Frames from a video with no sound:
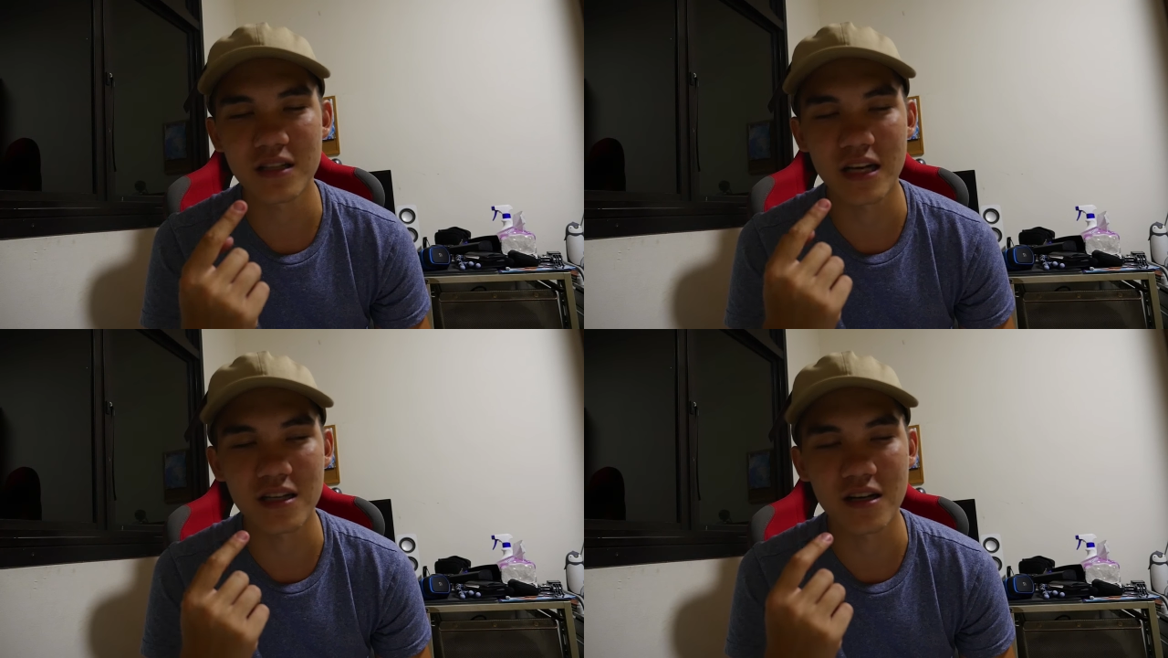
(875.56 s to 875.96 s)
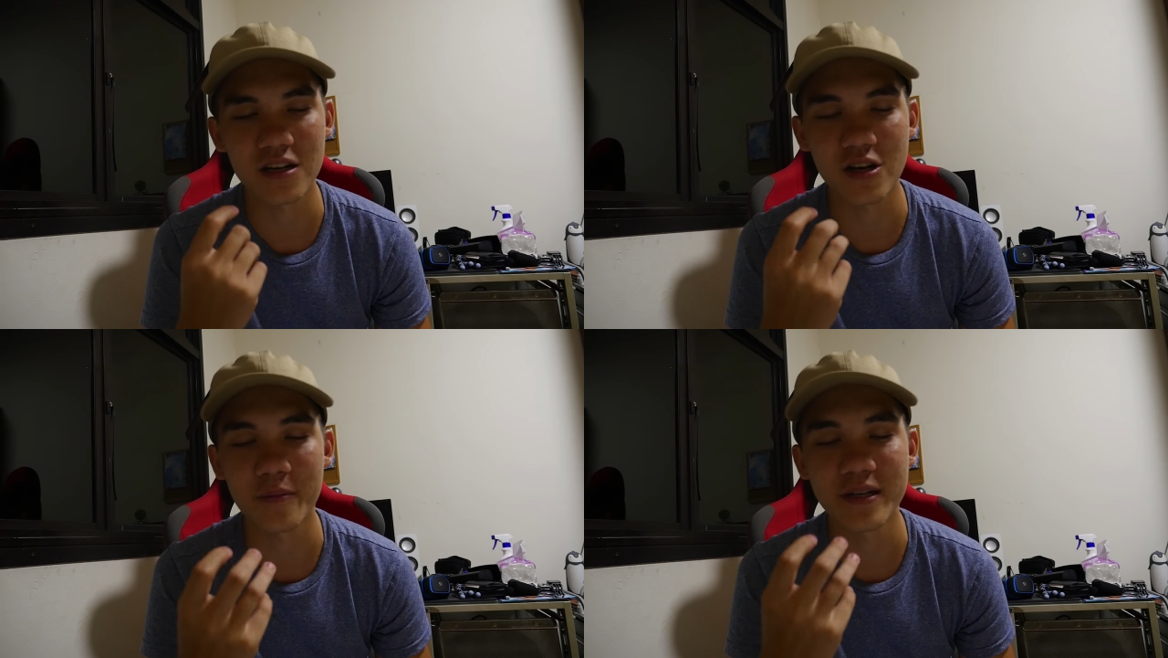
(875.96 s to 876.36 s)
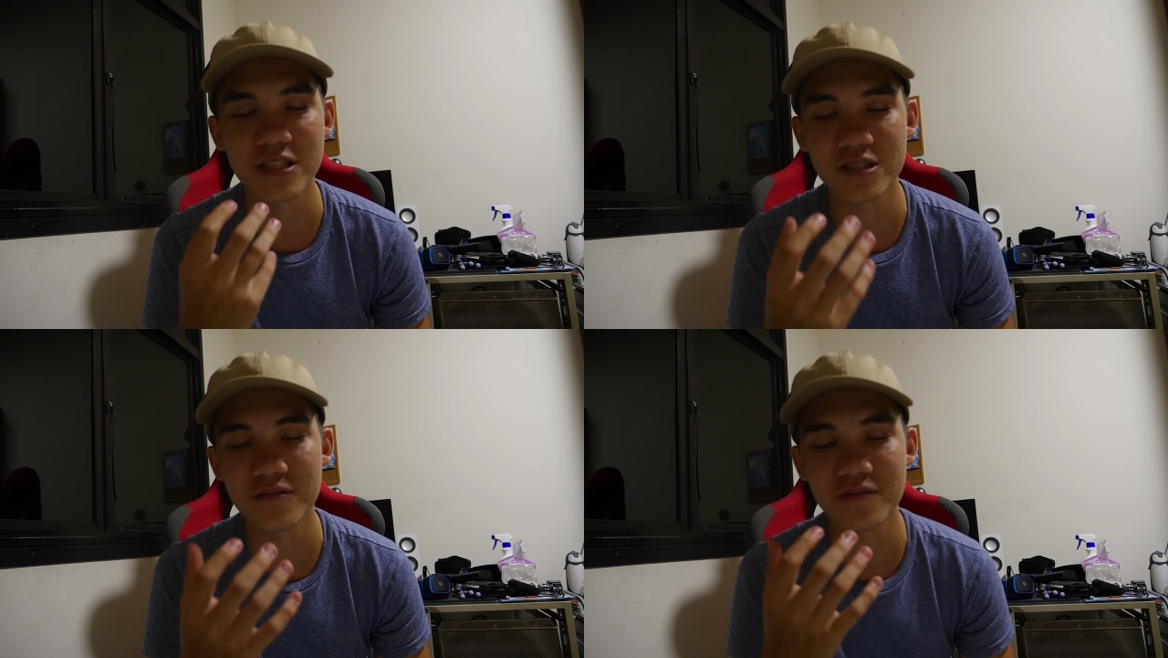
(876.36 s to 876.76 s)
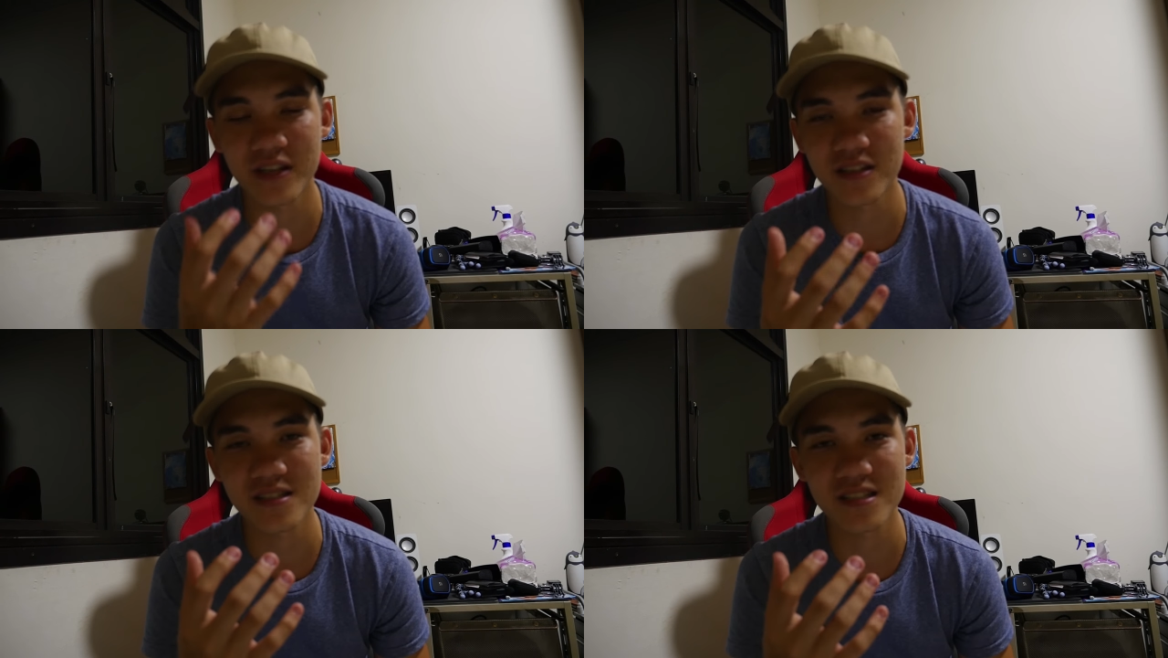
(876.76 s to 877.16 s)
like accommodation
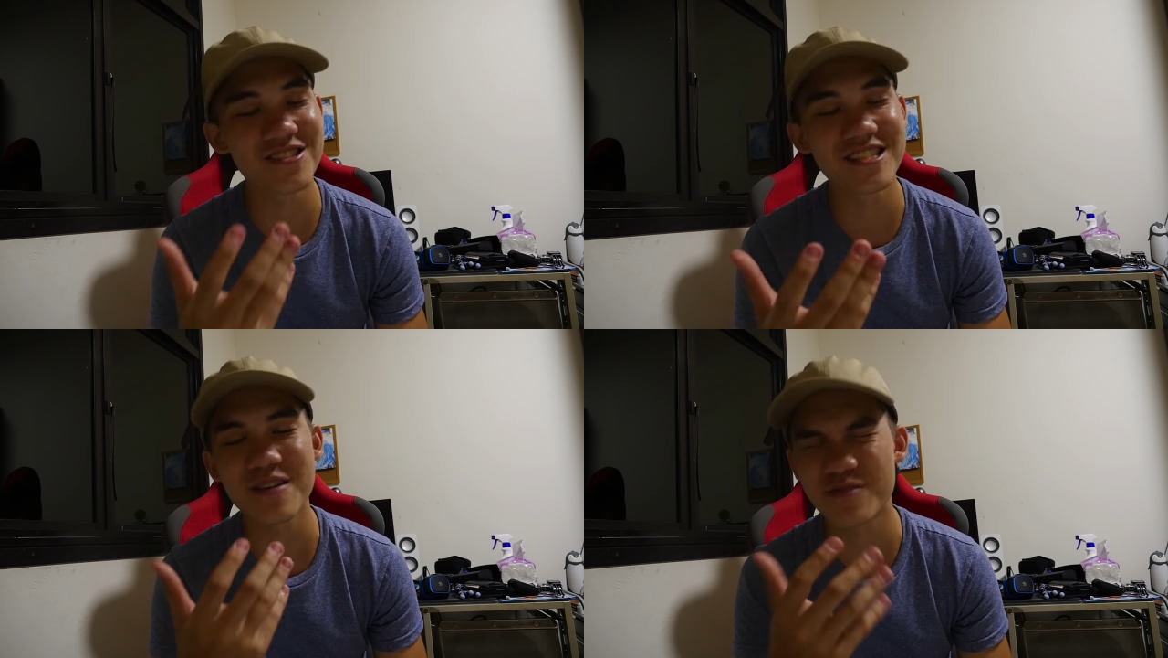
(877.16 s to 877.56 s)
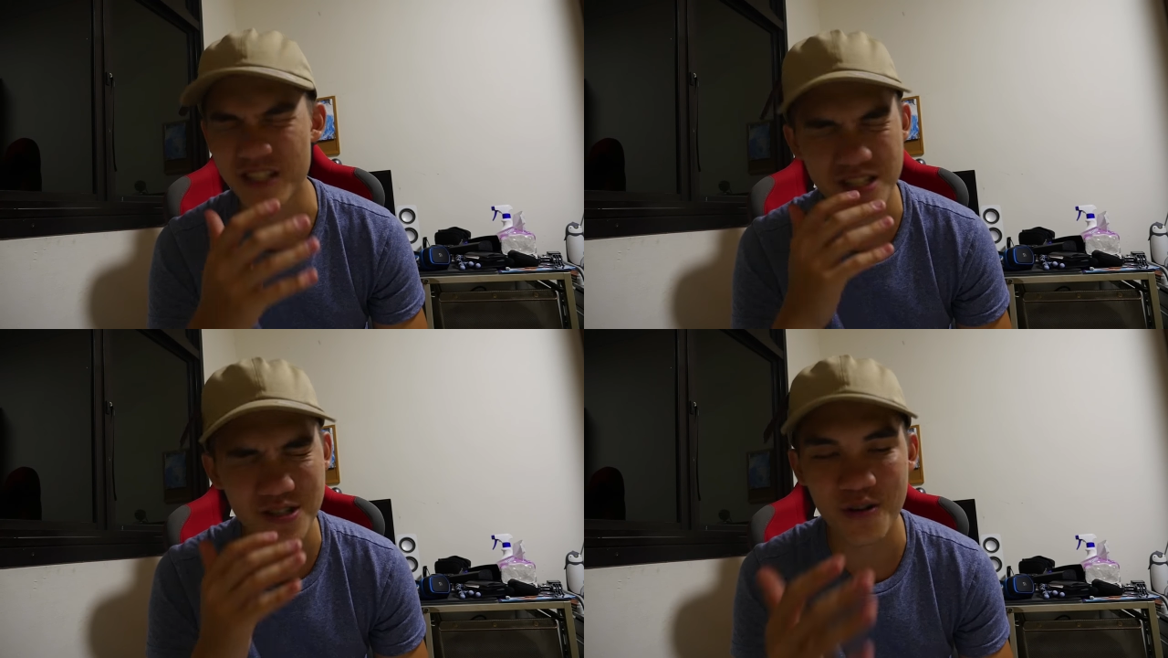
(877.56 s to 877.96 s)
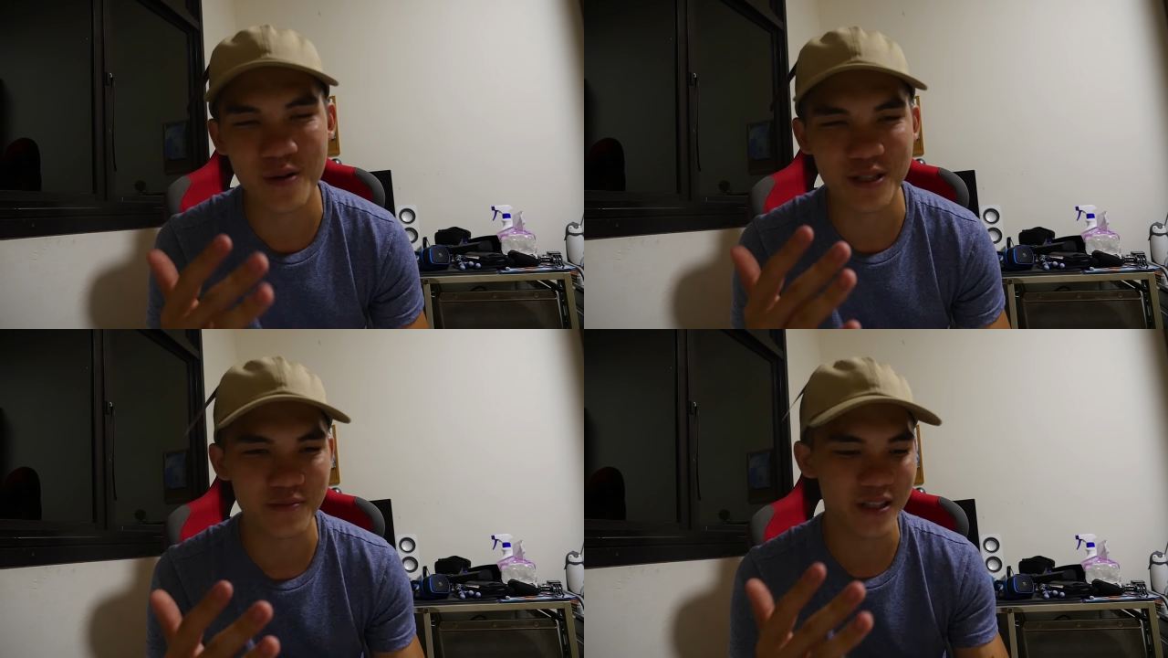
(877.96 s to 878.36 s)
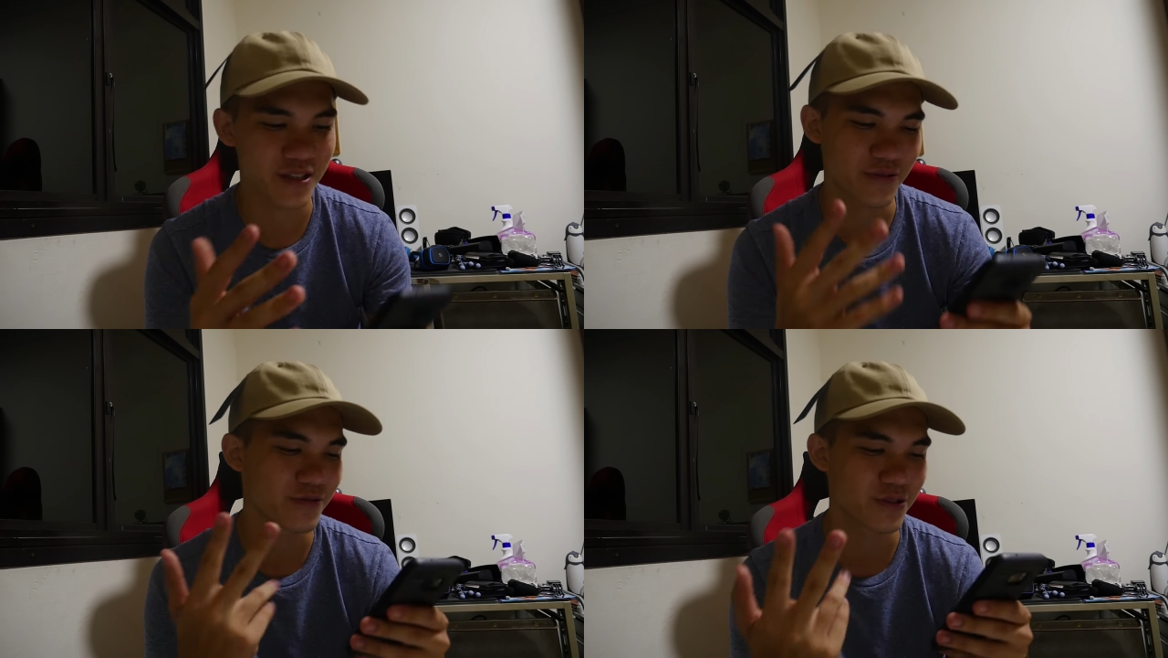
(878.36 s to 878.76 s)
fares, you save just so much
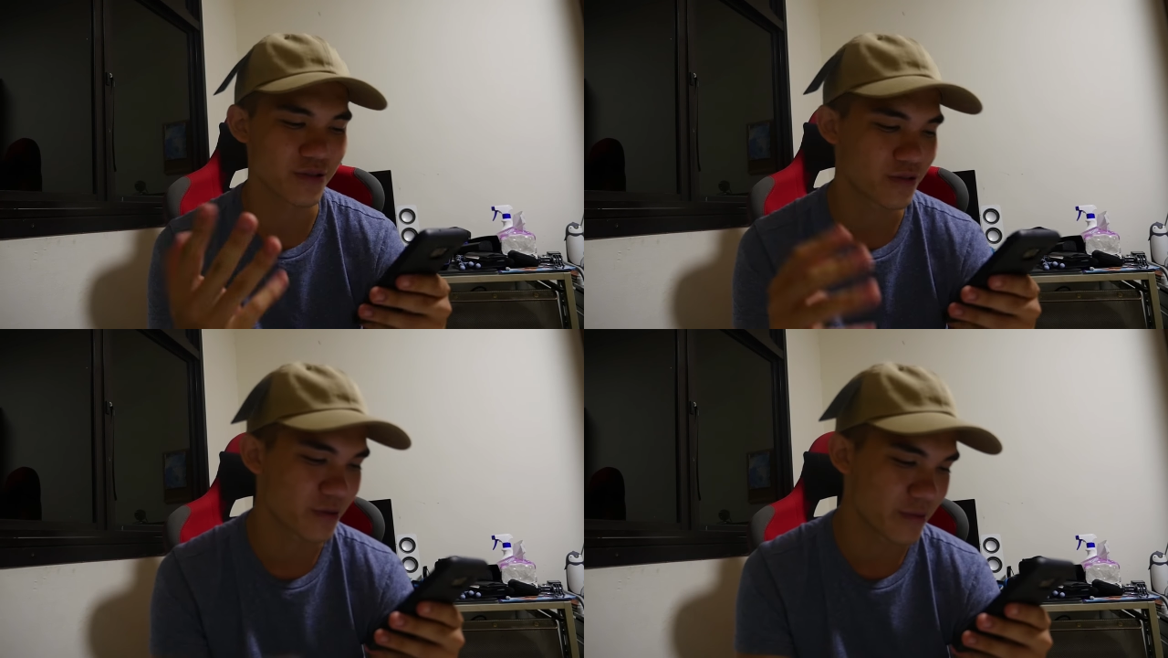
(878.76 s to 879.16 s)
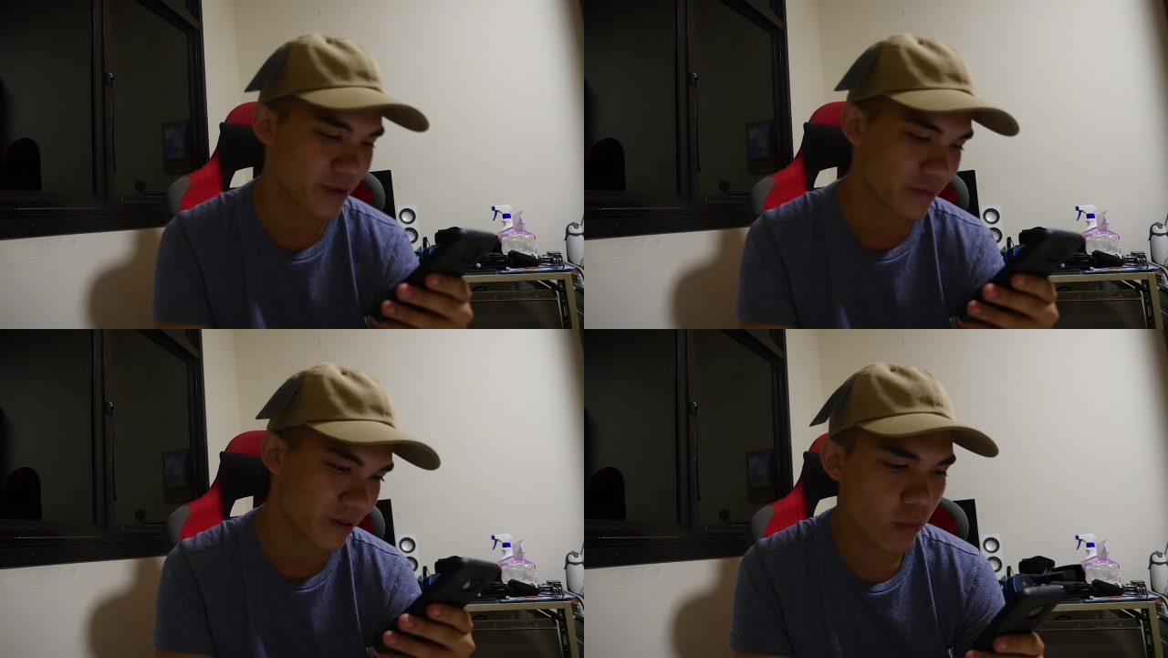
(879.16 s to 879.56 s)
money with 2 to 3 people.